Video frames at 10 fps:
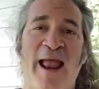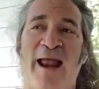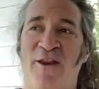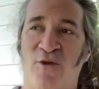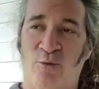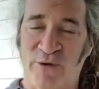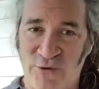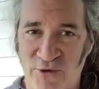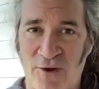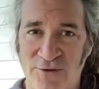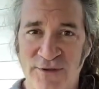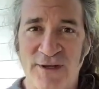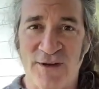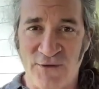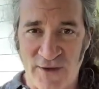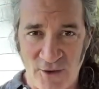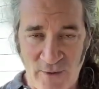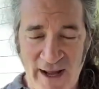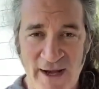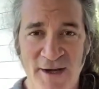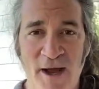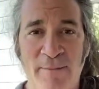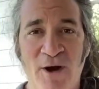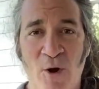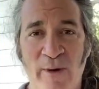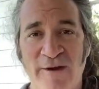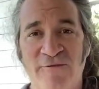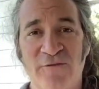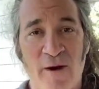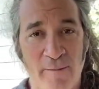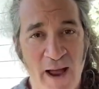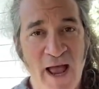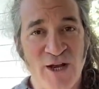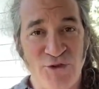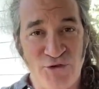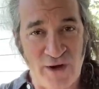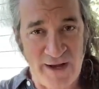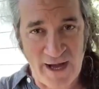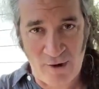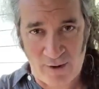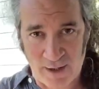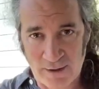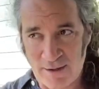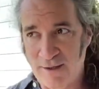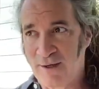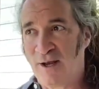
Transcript: And the result is that you end up going from generic